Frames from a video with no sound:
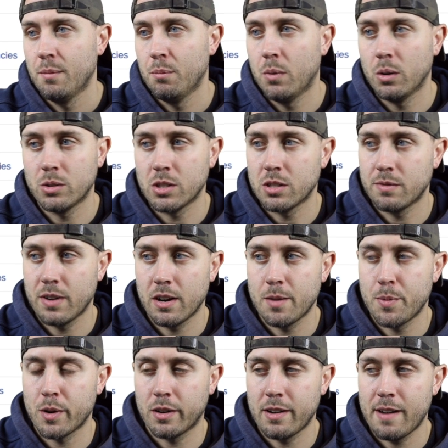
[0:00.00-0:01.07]
Malta is very
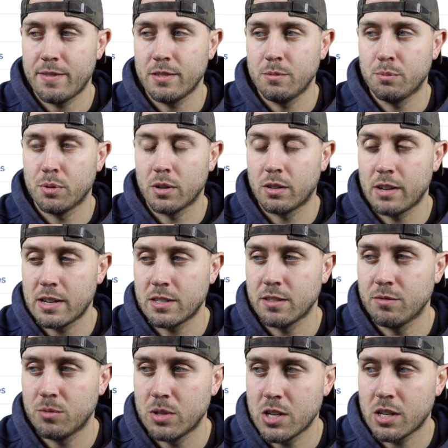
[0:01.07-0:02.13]

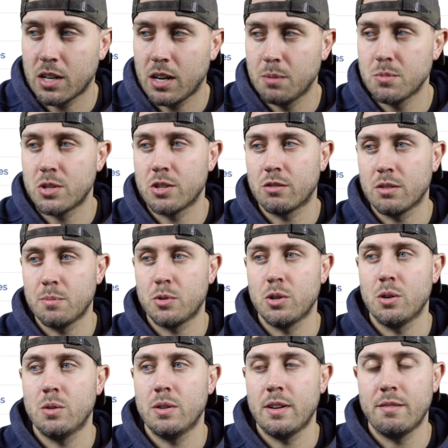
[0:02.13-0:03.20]
progressive when it comes to
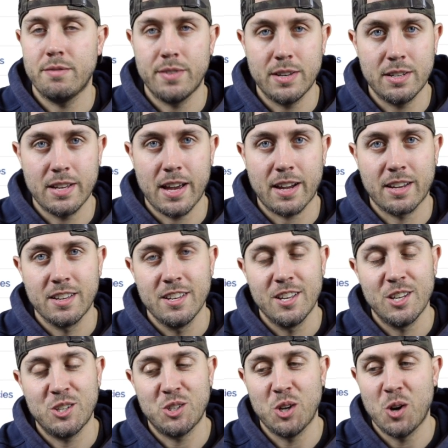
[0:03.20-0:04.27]
crypto and fintech.
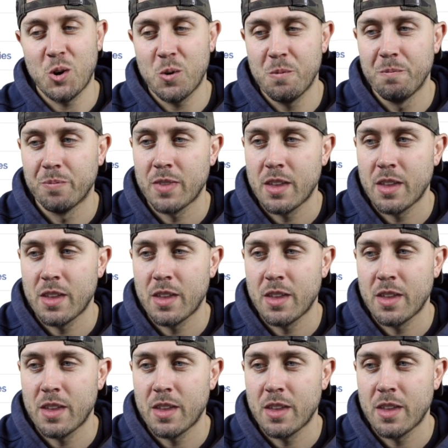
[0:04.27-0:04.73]
So